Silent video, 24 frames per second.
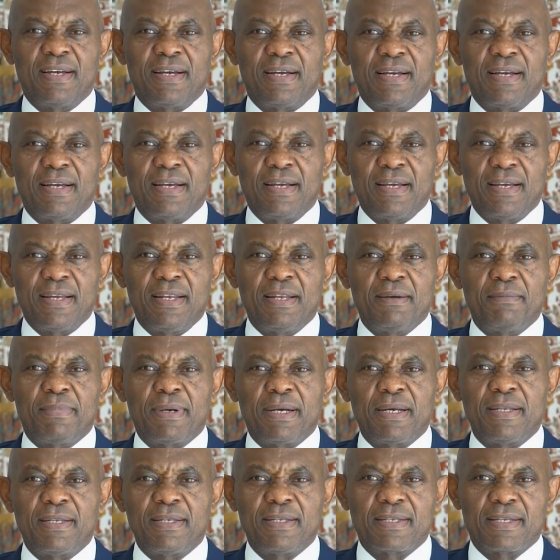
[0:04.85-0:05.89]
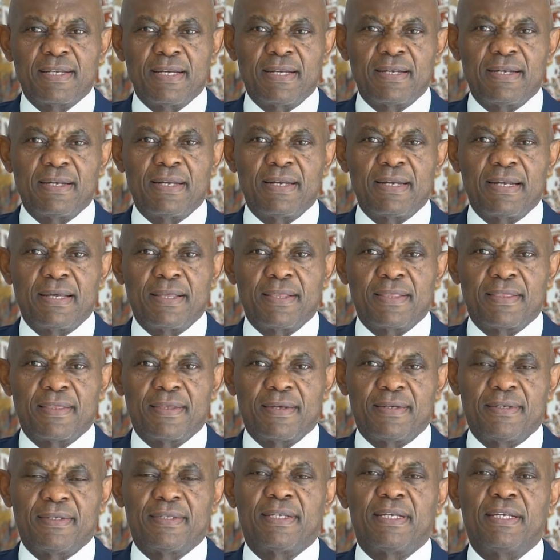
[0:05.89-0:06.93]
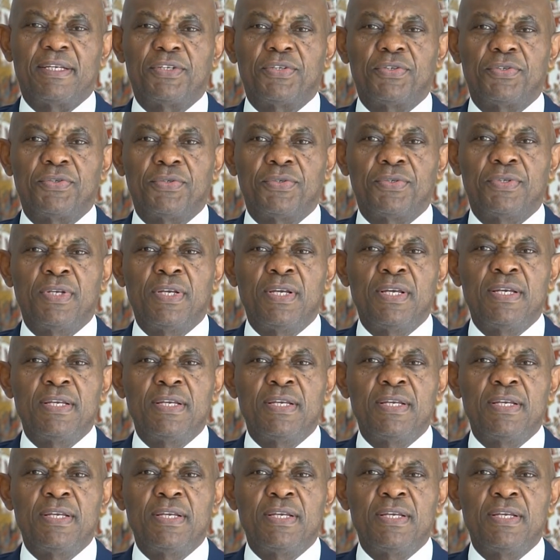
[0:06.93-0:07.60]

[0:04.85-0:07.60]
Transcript: I heard about this garden and I thought I should